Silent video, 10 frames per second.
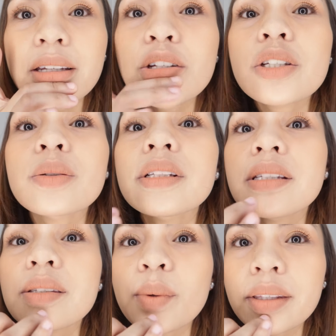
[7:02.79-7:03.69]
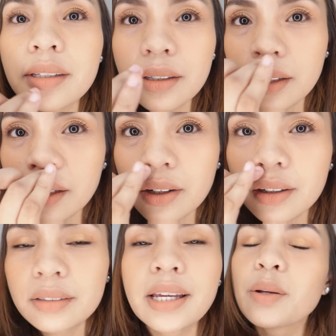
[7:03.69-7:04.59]
I usually sweat good
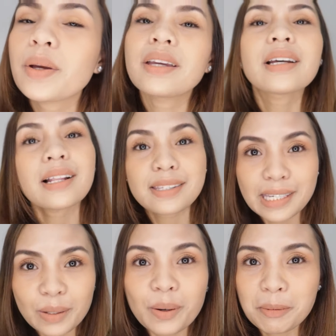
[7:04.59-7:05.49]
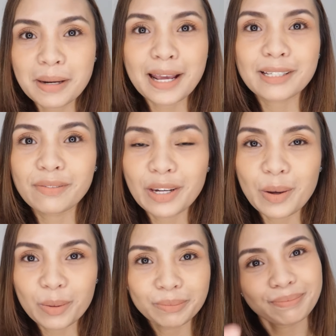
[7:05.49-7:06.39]
here. Anyway, I'll see you in my next video.